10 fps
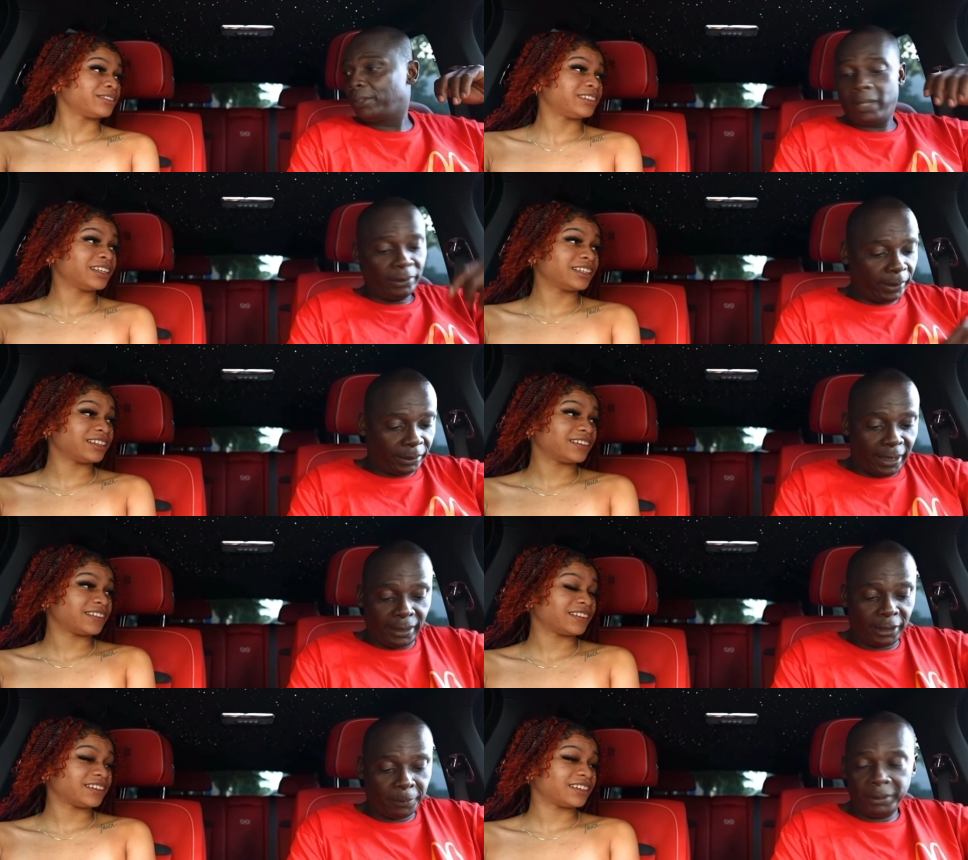Speaker 1: so I dress
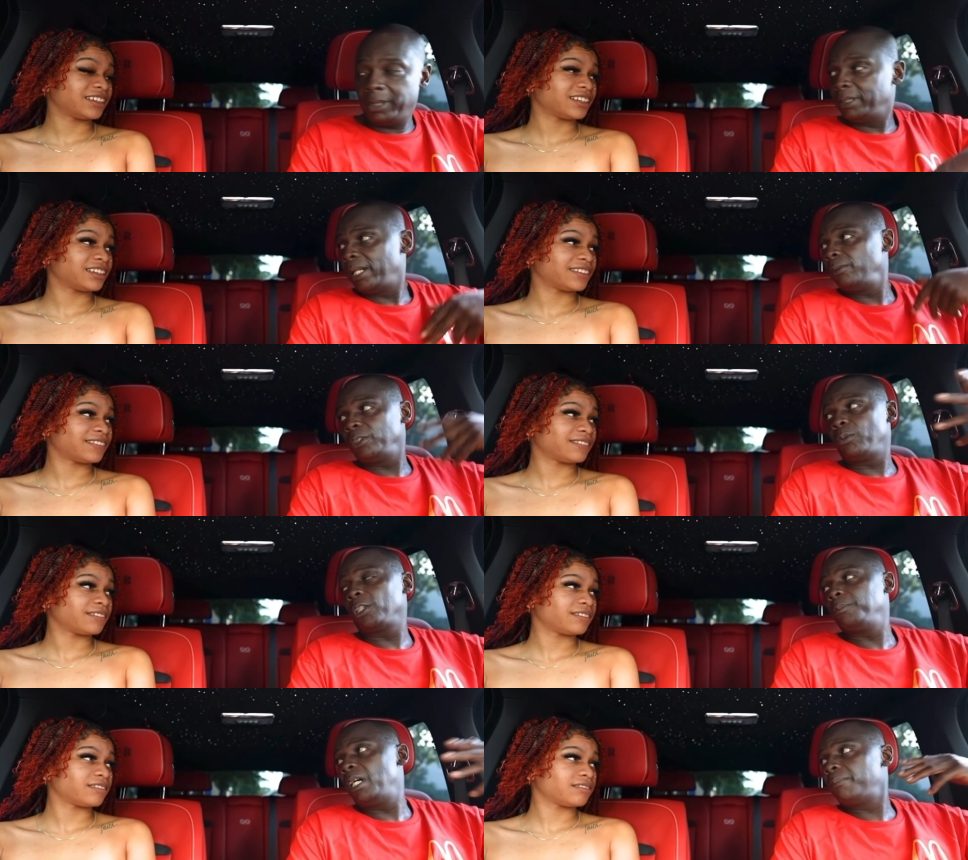like this because I don't just
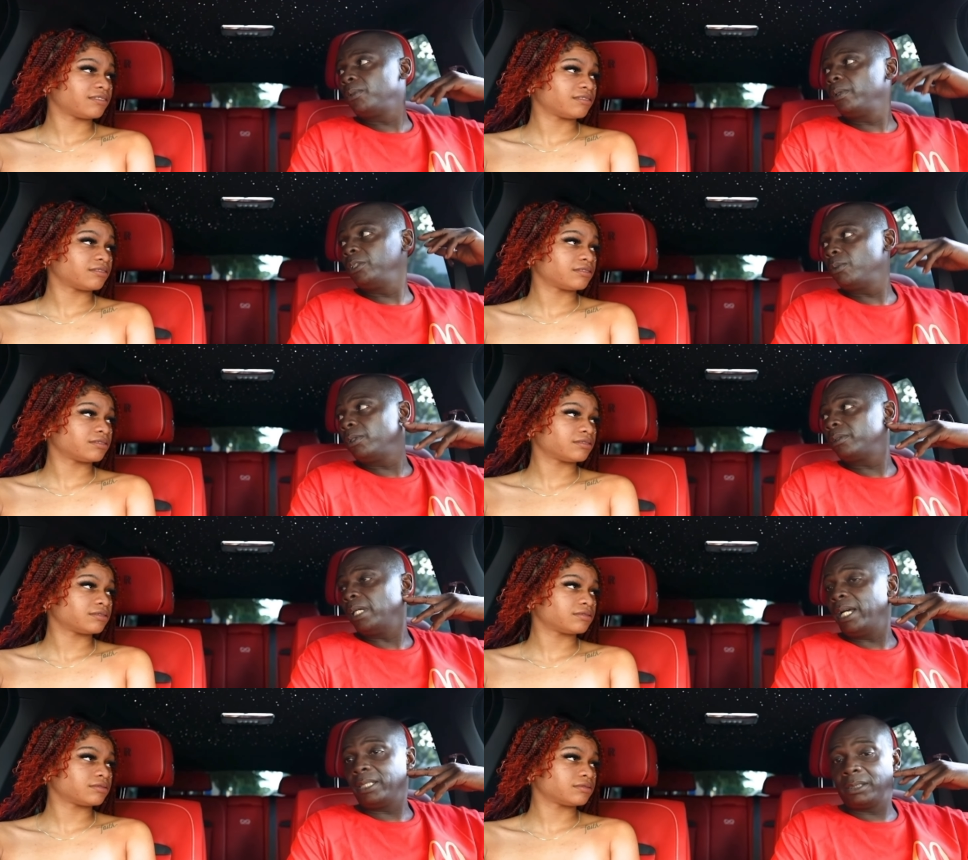watch my employees work.
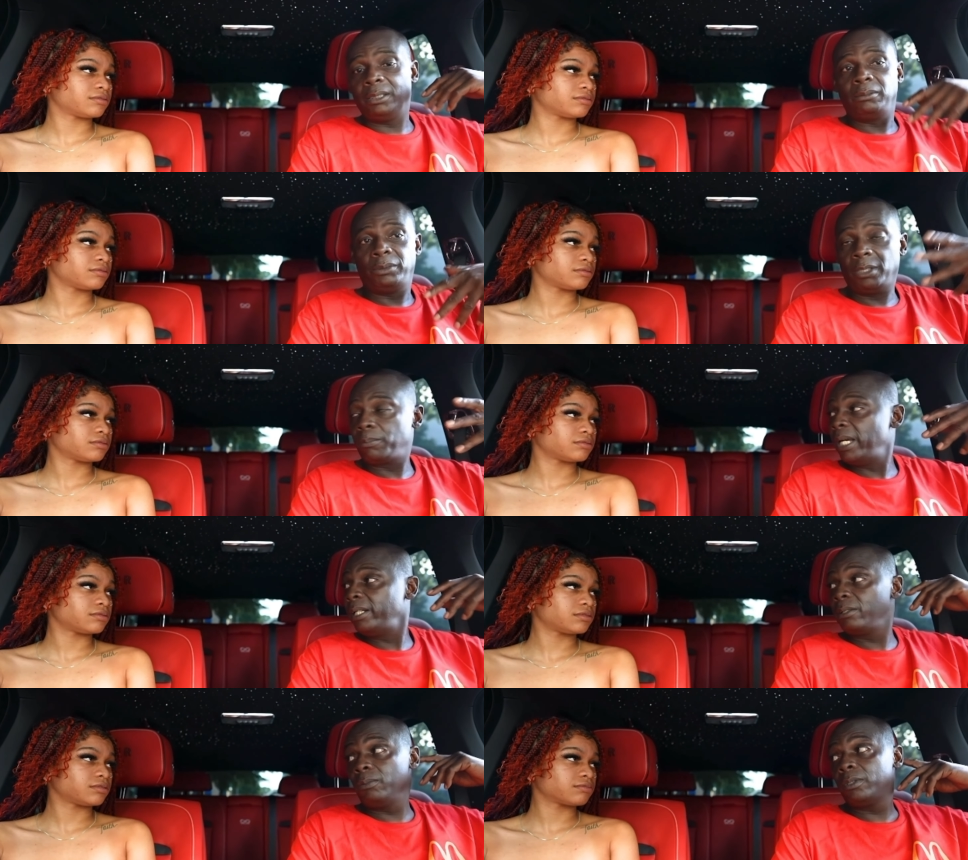I actually jump right
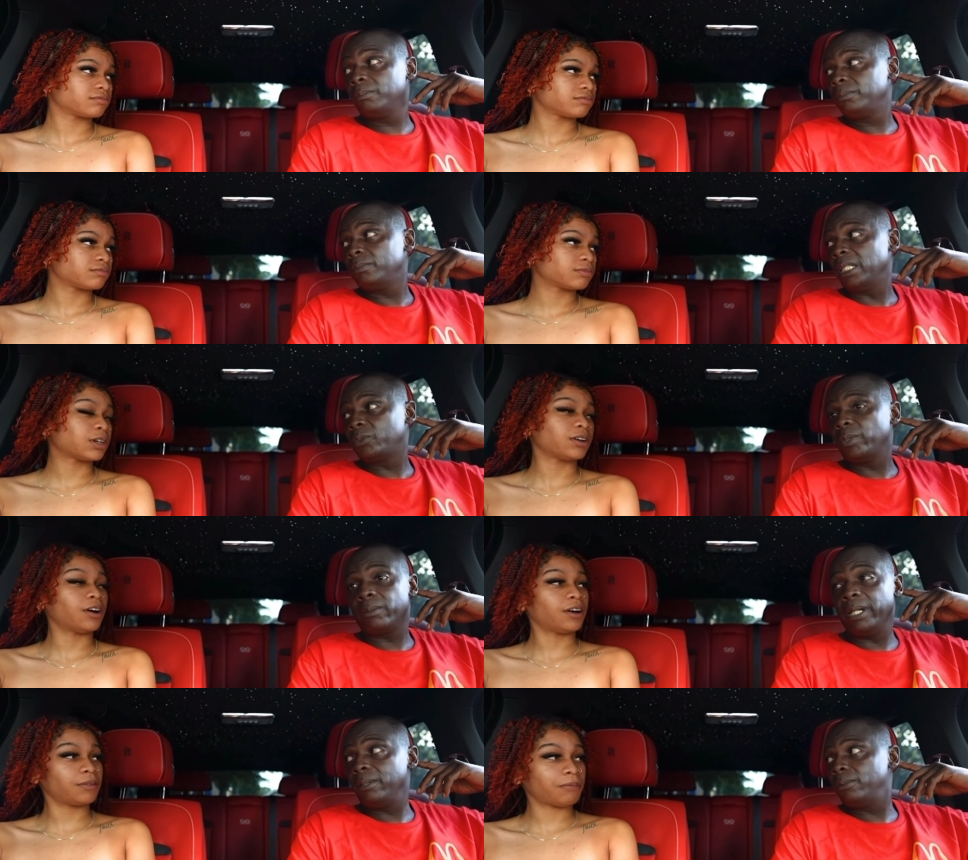in there with them. I
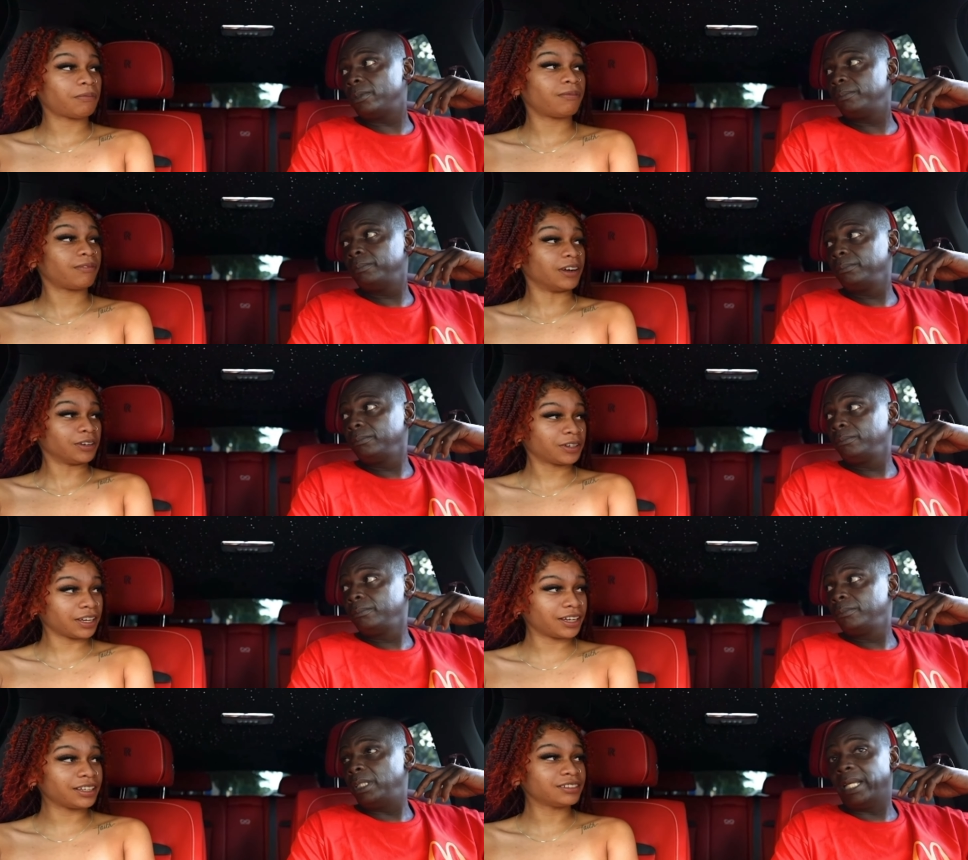sweat right in with them.
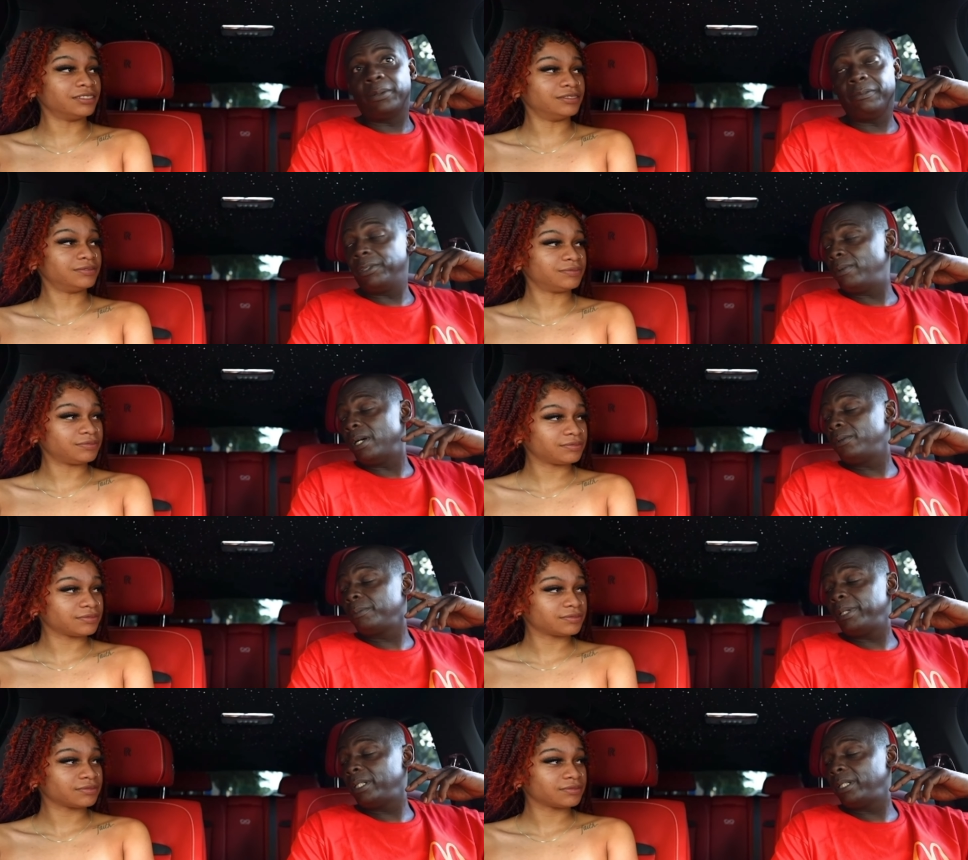
Speaker 2: Okay. And they don't
Speaker 1: even know I own a